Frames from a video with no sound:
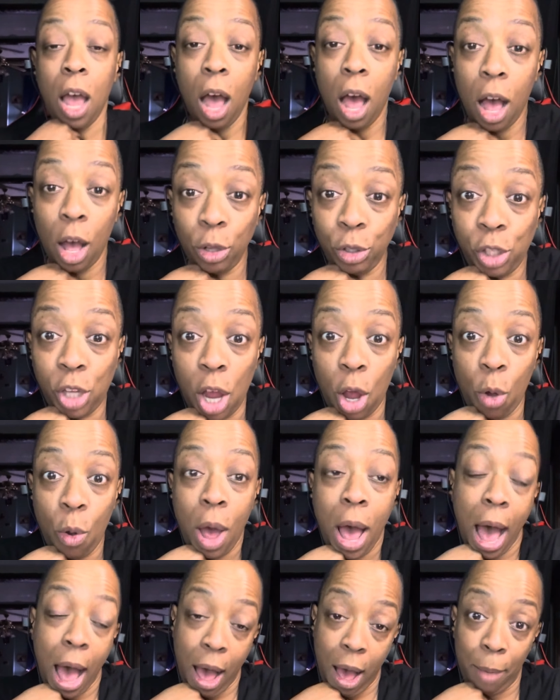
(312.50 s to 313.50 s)
Also,
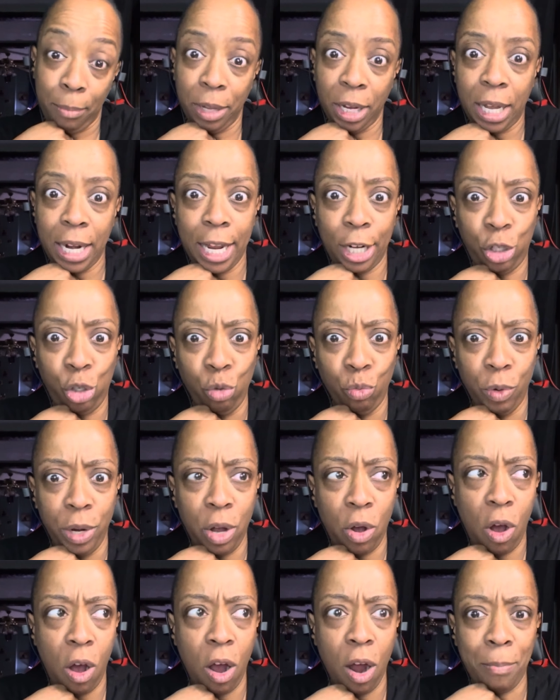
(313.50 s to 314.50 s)
I'm looking at you
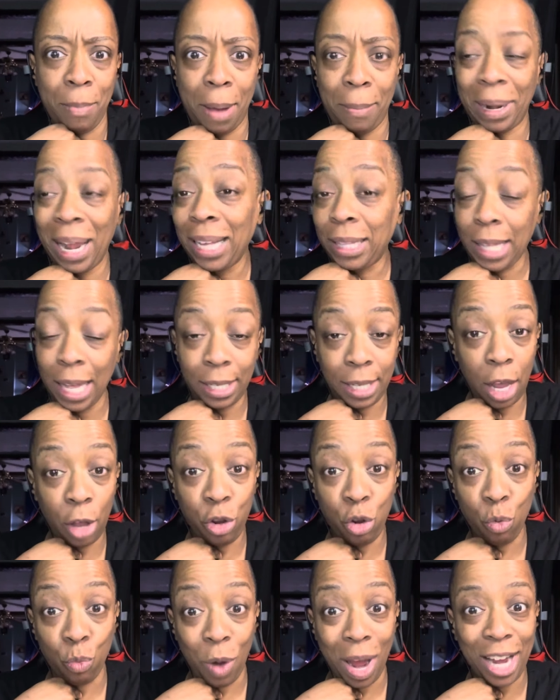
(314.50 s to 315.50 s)
real hard, Mama. Like, that's how
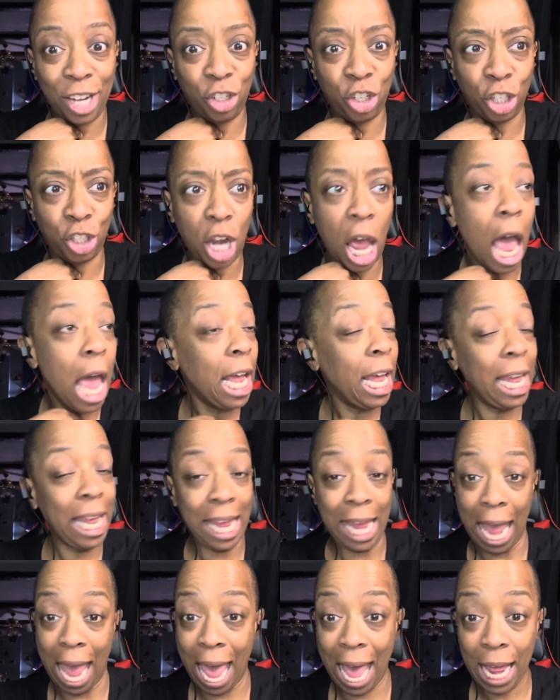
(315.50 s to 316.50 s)
you raised your child.
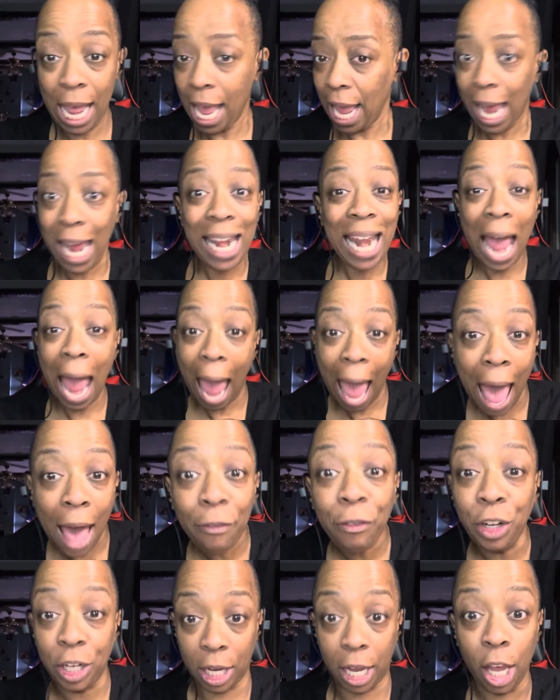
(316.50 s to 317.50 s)
He didn't
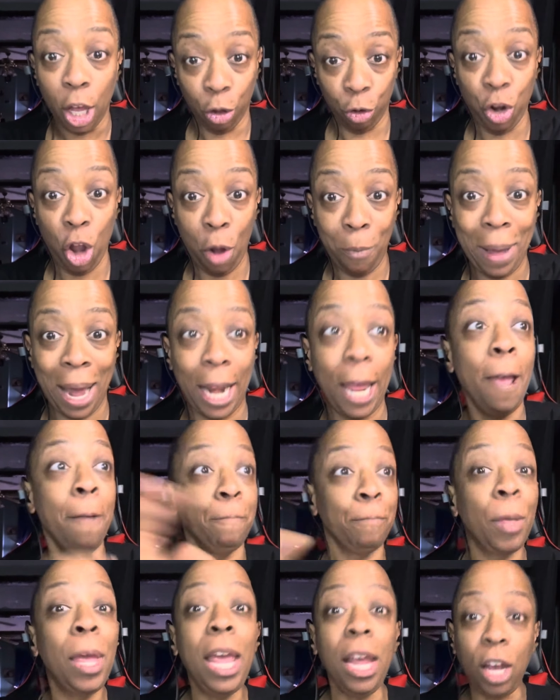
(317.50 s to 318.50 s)
have to kill nobody.
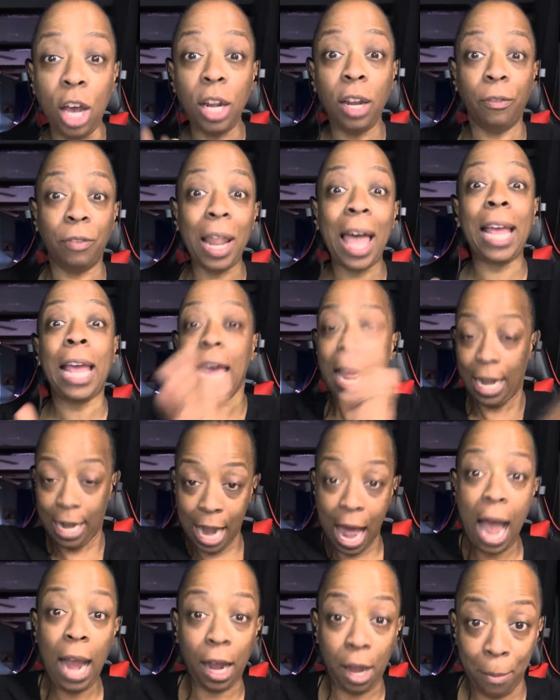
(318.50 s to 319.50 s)
He could have like
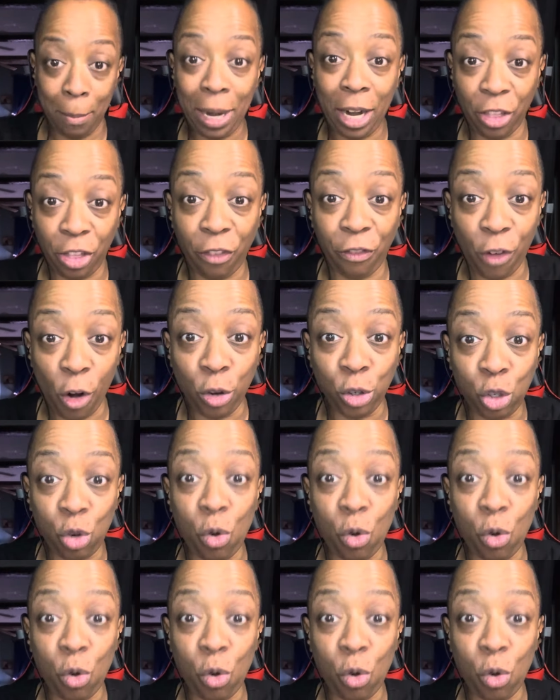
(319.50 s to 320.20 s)
not committed the first